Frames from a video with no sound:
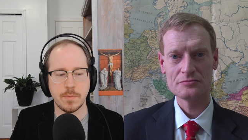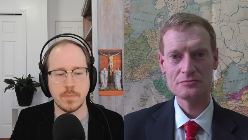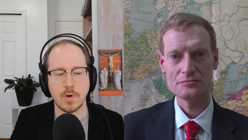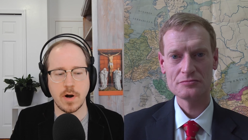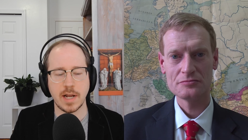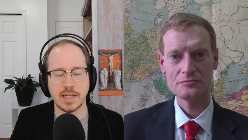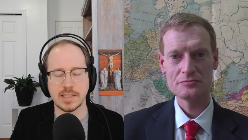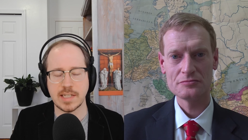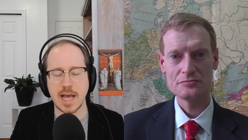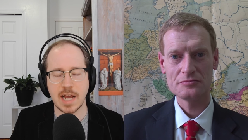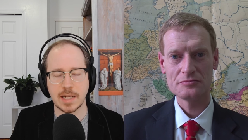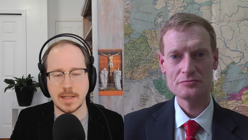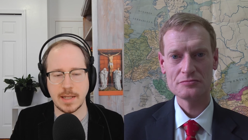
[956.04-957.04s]
Speaker 1: part
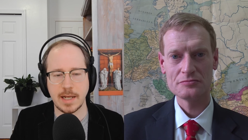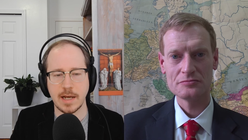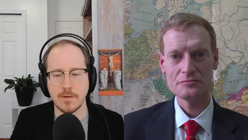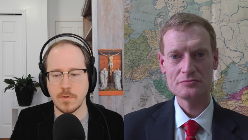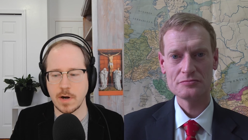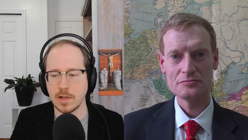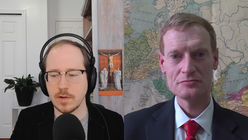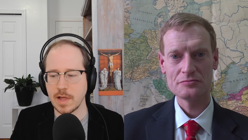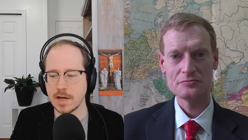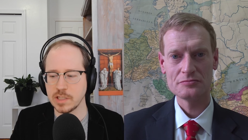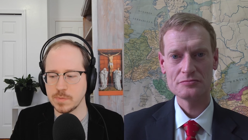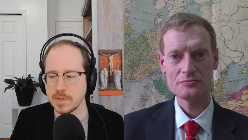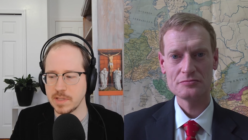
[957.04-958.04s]
exactly of one of the
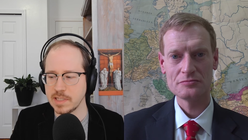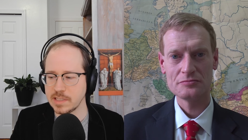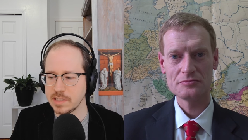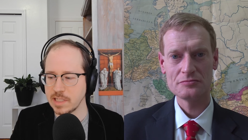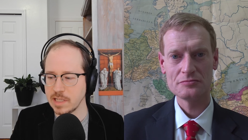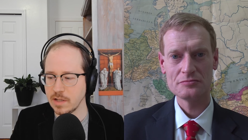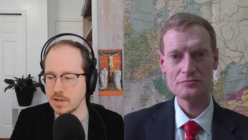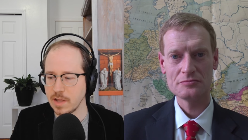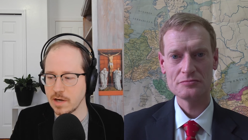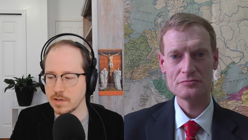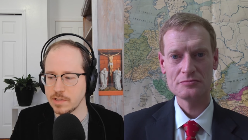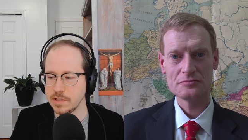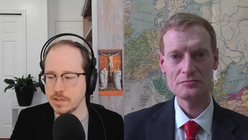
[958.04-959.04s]
letters, but this is in the
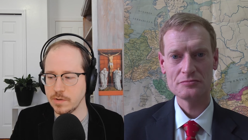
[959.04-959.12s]
letter to